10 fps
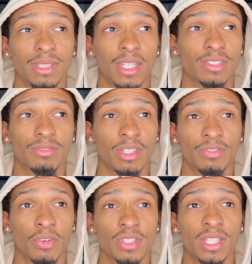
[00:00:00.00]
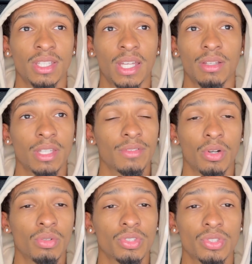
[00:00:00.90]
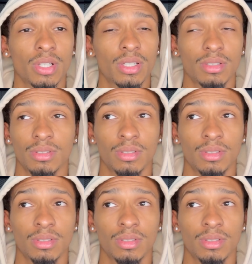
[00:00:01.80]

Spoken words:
That's first getting out, never owned a truck,